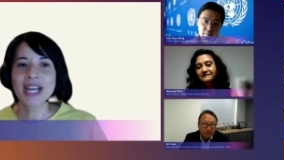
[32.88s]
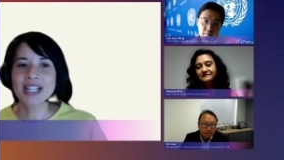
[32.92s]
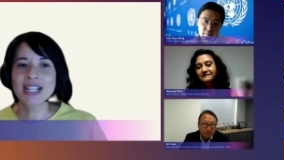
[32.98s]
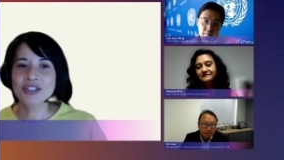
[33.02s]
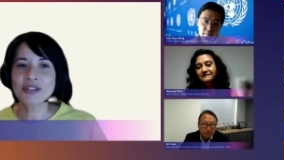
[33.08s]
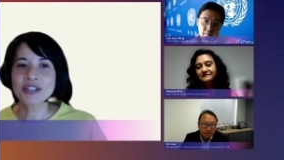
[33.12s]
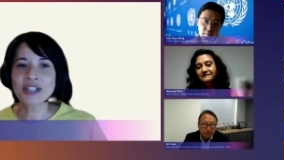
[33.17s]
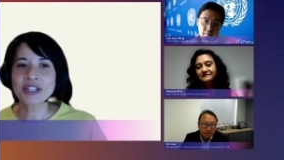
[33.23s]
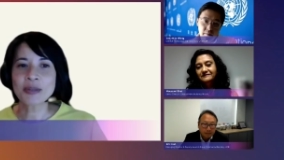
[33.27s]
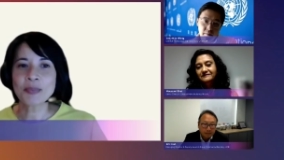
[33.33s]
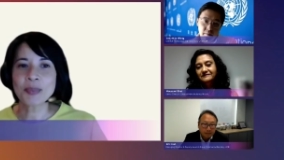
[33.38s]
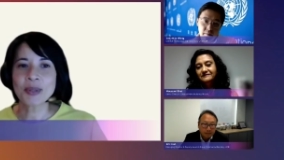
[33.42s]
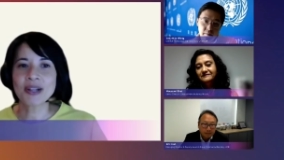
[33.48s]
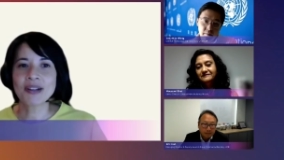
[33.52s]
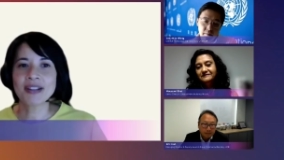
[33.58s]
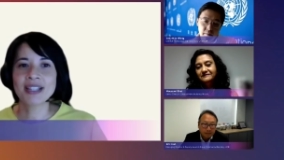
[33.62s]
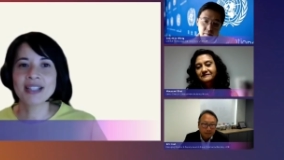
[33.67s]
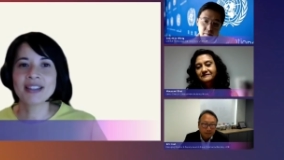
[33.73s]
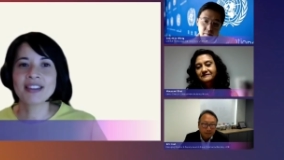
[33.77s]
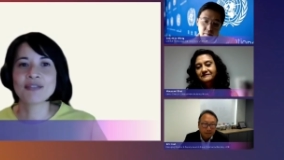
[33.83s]
We're entering a
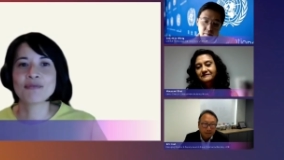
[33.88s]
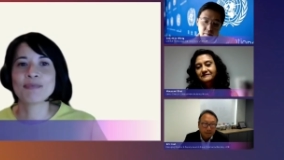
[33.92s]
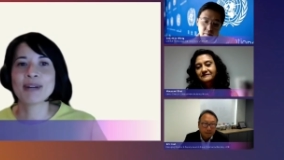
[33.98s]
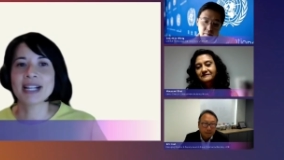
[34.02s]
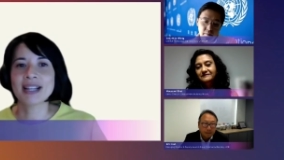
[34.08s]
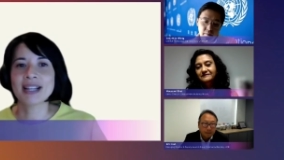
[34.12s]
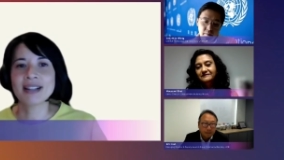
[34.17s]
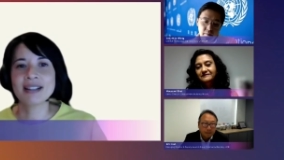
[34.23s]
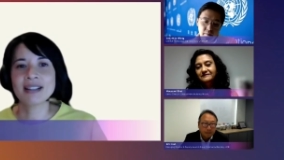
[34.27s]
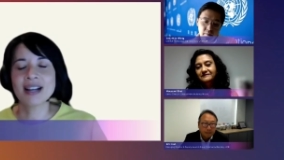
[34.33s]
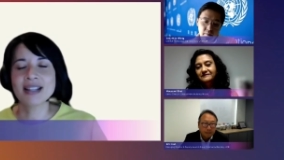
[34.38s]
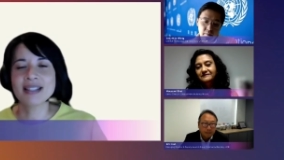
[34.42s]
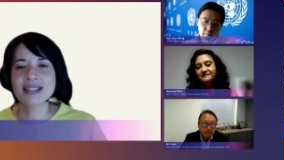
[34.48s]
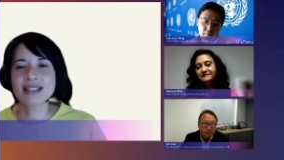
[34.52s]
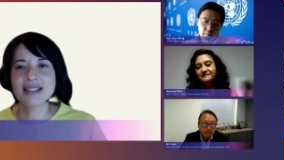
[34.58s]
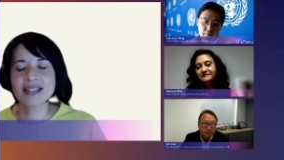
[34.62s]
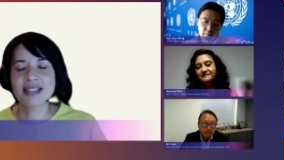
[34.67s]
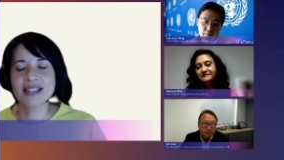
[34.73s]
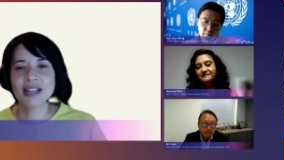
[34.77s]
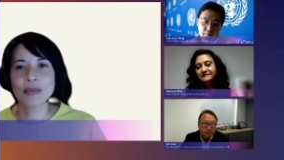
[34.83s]
period that
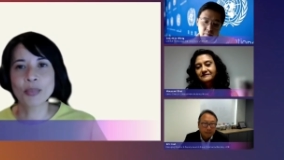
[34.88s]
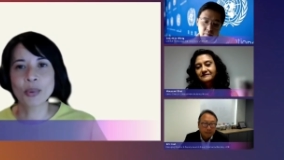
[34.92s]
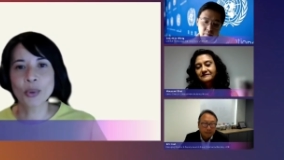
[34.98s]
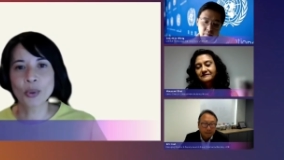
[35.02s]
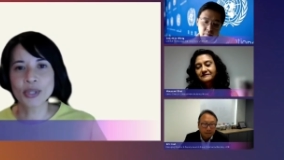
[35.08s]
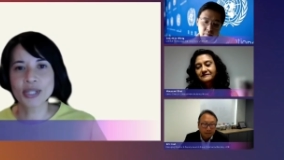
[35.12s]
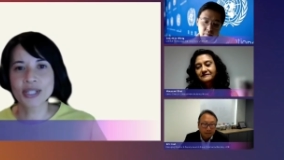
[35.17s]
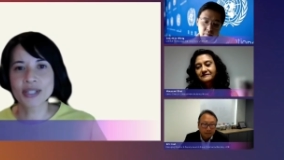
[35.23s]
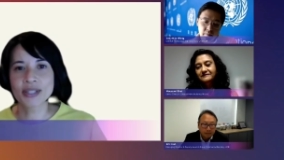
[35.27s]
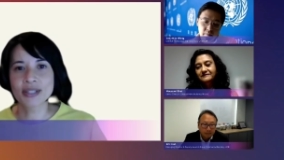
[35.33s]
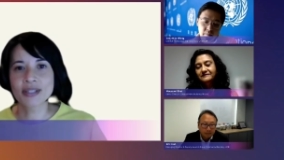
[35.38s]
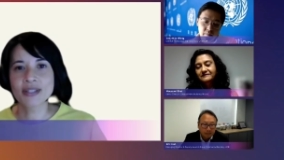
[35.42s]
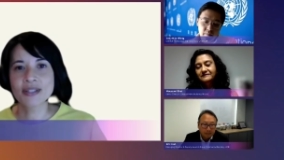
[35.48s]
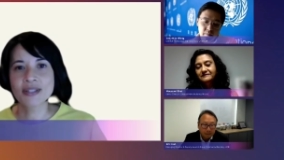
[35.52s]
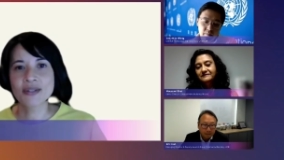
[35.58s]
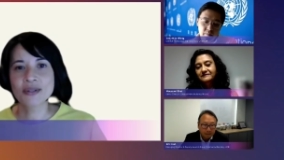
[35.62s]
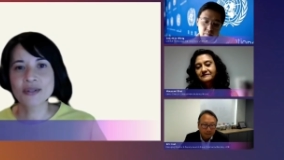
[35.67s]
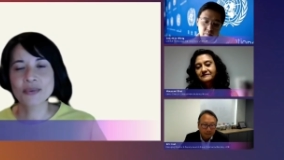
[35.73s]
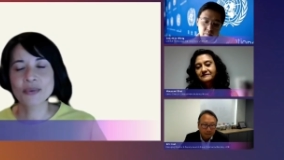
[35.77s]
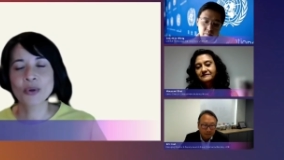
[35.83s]
recognises the
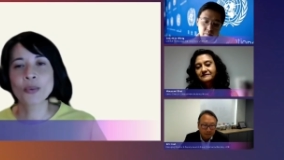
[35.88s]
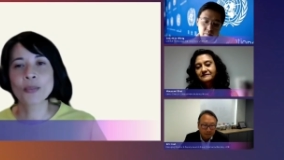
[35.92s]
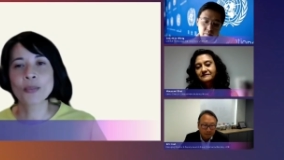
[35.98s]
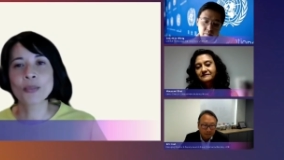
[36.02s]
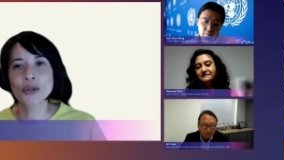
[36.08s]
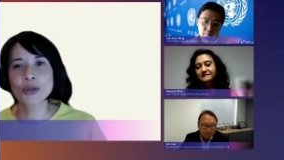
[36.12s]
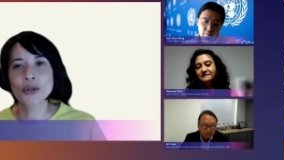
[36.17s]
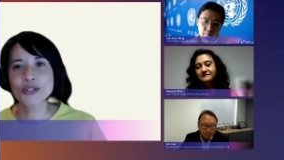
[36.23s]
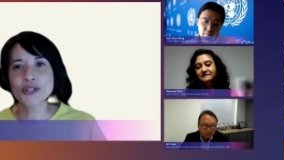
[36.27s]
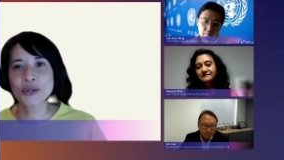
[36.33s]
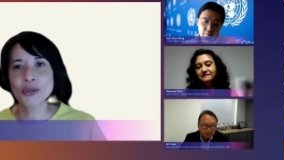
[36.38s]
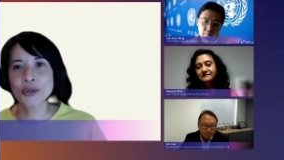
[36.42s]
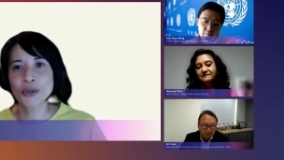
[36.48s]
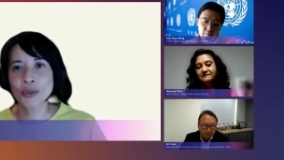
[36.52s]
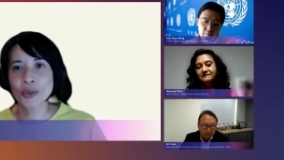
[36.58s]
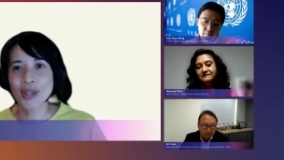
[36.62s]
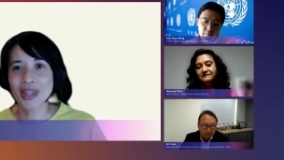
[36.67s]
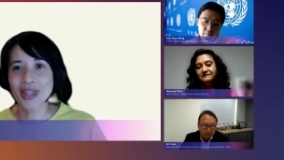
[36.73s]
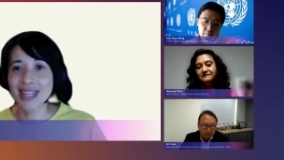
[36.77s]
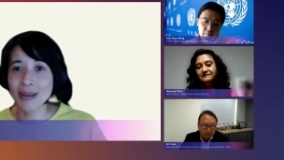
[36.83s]
importance, or more
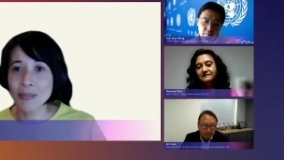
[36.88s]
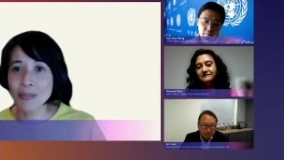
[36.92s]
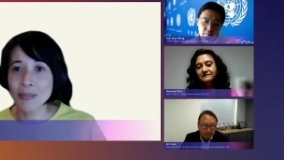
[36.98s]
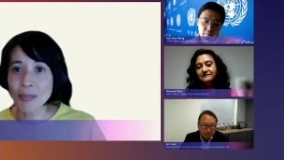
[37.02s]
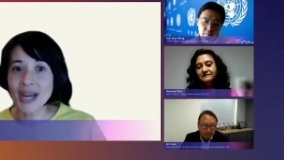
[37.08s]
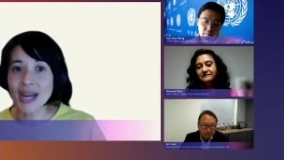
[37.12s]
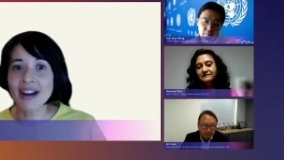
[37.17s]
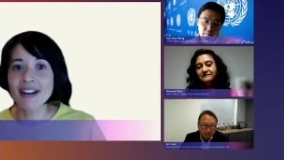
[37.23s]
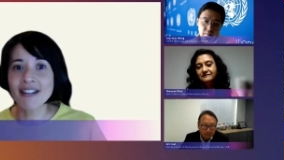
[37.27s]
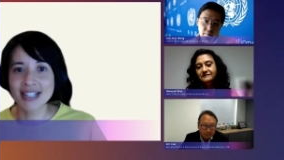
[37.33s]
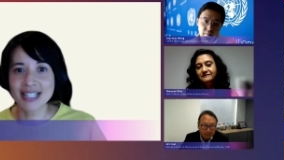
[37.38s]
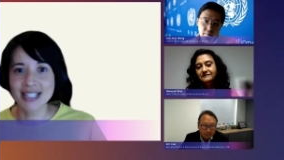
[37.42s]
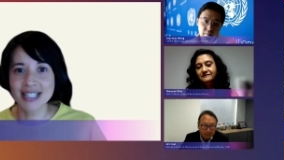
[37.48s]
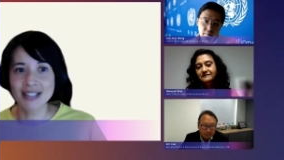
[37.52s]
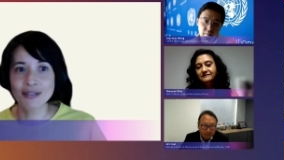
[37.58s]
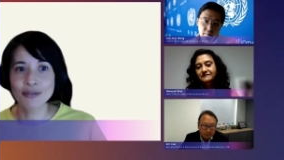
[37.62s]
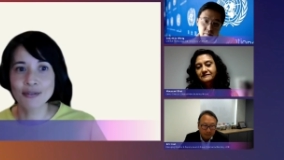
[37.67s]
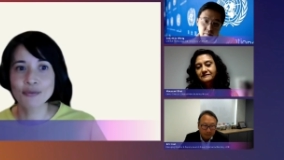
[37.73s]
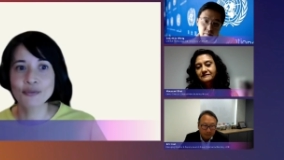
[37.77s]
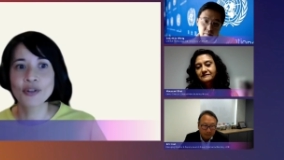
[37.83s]
so, the
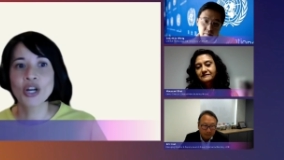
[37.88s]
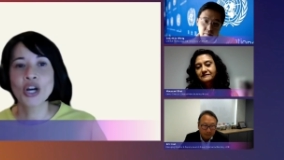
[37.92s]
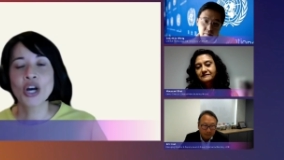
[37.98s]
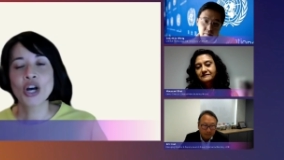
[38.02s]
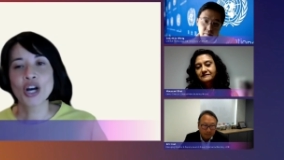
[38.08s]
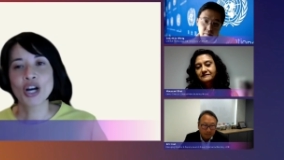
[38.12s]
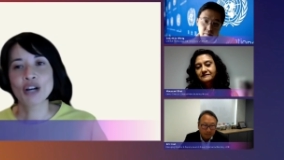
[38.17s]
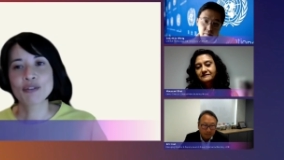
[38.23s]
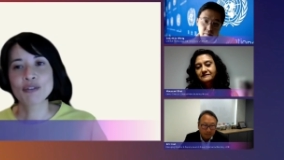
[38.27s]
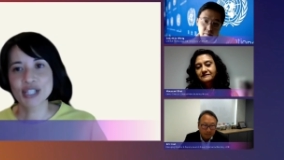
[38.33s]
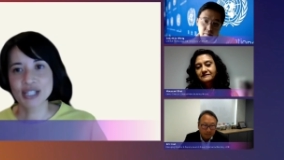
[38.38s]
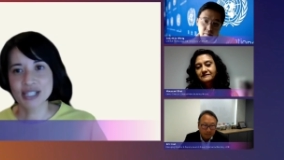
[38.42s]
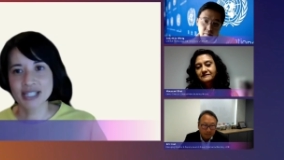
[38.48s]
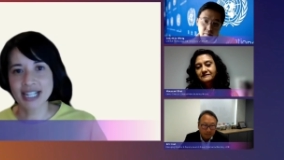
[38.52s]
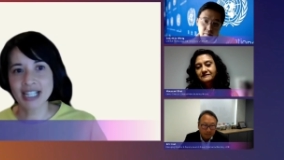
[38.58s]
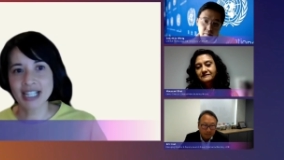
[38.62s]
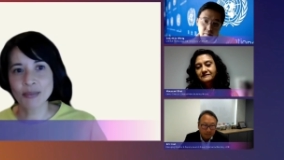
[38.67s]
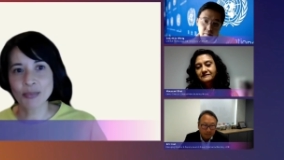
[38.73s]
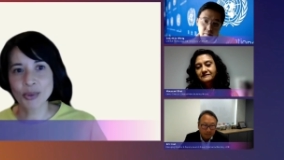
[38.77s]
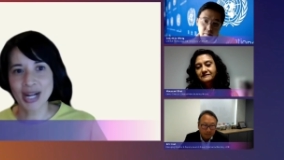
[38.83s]
imperative, of
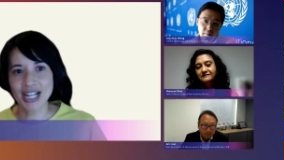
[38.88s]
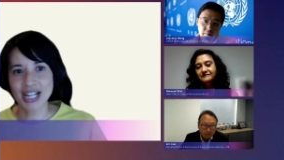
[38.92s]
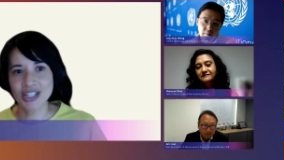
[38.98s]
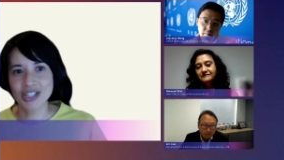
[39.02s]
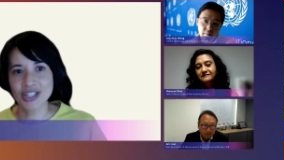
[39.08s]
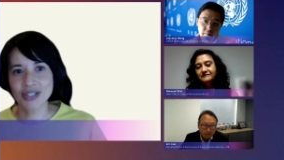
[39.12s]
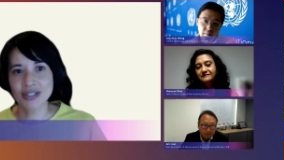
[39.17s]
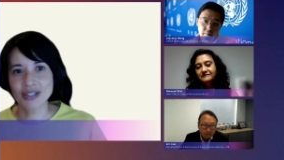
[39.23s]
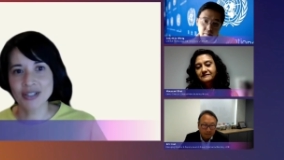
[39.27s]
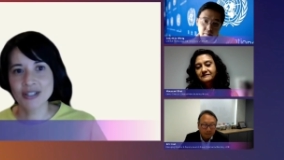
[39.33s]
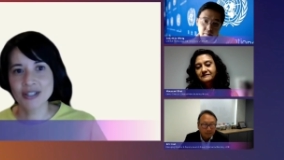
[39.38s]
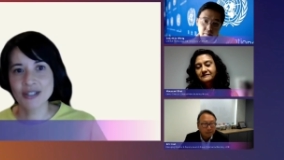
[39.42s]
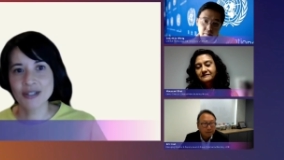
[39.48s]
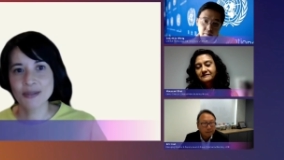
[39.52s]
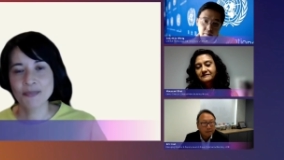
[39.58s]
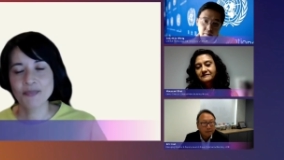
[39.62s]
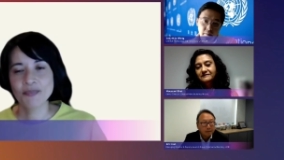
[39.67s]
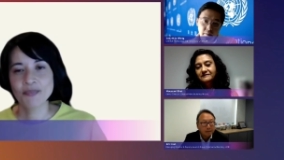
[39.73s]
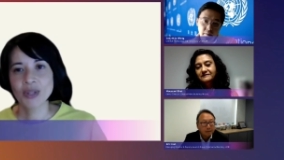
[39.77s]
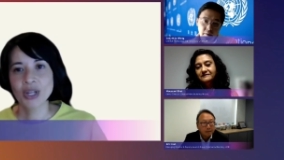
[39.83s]
sustainable
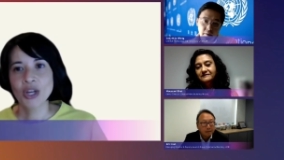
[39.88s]
actions.